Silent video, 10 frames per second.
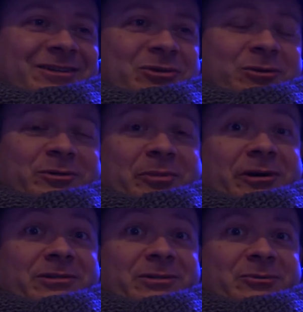colder
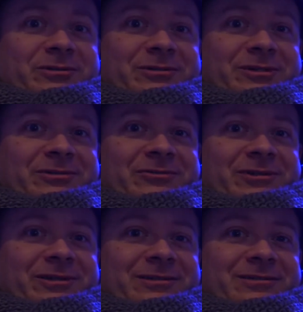parts of the world don't
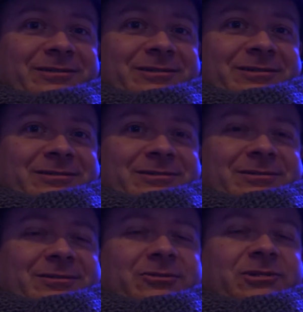feel
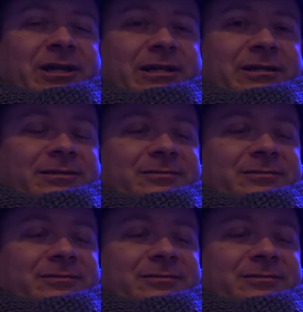too jelly.